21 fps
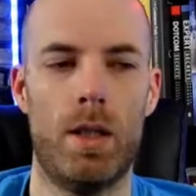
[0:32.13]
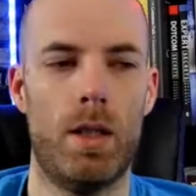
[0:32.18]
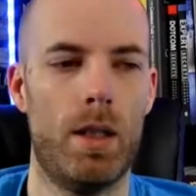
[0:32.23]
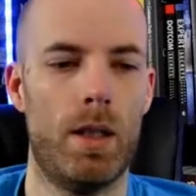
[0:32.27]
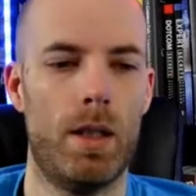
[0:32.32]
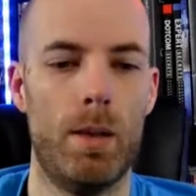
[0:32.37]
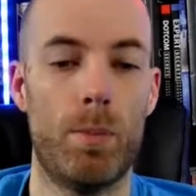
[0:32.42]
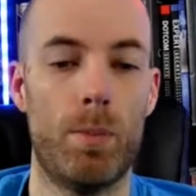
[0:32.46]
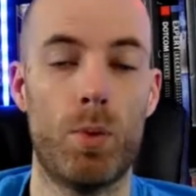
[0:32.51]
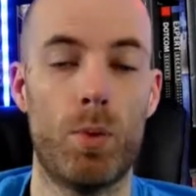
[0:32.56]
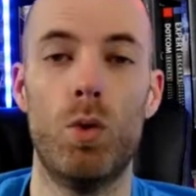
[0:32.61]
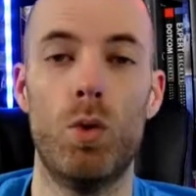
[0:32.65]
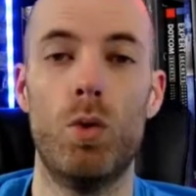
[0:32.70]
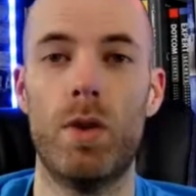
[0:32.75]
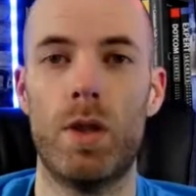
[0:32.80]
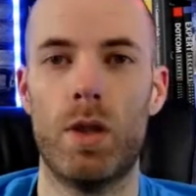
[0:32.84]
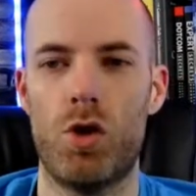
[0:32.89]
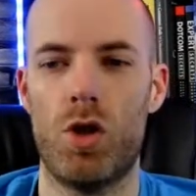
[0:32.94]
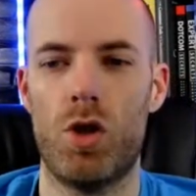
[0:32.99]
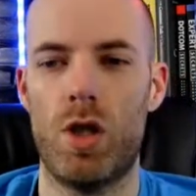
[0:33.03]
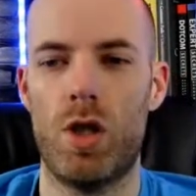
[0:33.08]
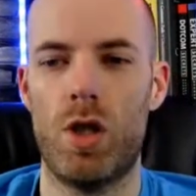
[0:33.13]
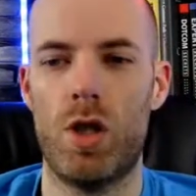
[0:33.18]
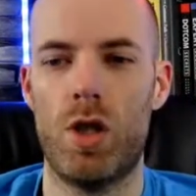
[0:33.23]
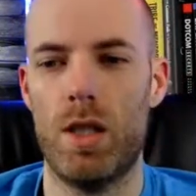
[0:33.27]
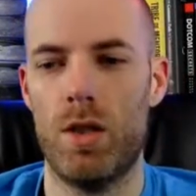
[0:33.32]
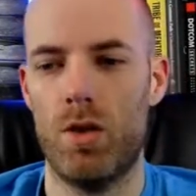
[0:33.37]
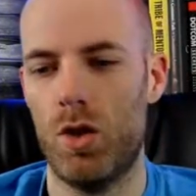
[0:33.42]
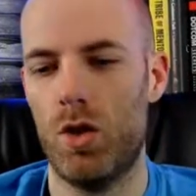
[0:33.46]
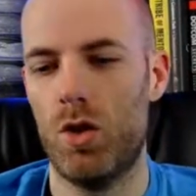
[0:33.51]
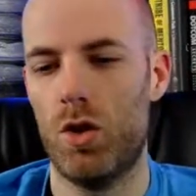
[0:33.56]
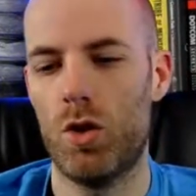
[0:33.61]
improving
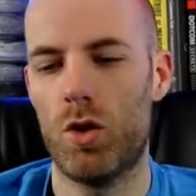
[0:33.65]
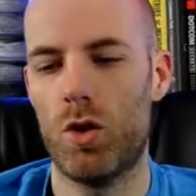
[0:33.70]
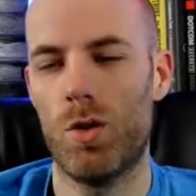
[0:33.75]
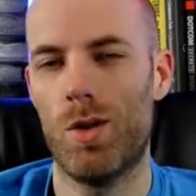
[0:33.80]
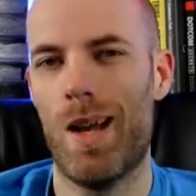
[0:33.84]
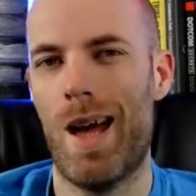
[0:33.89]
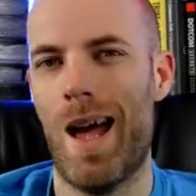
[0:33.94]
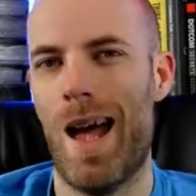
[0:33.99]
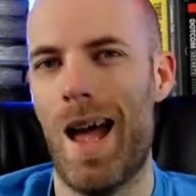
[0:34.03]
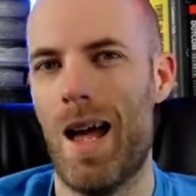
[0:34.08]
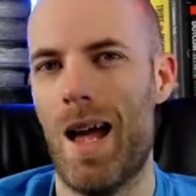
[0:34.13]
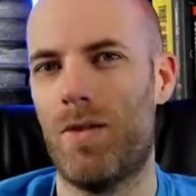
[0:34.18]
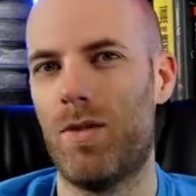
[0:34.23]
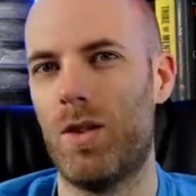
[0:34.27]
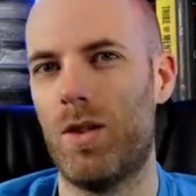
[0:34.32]
changes, you're going to have